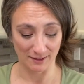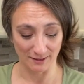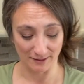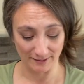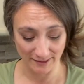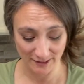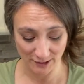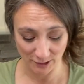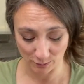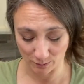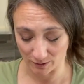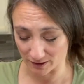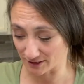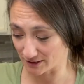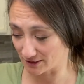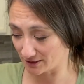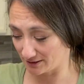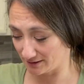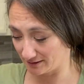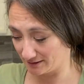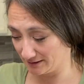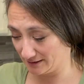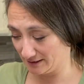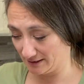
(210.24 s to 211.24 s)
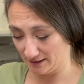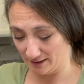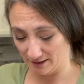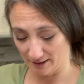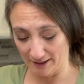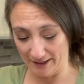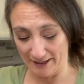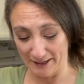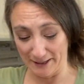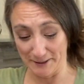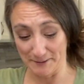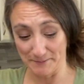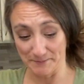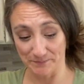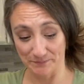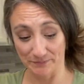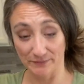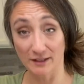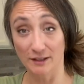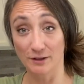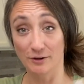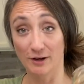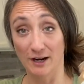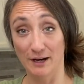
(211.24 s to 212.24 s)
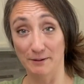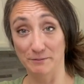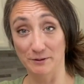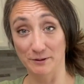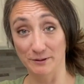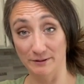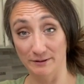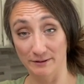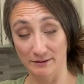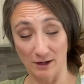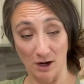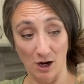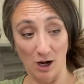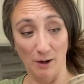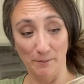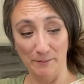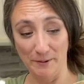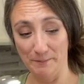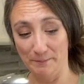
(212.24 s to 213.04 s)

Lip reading: dishwasher. You grab your almond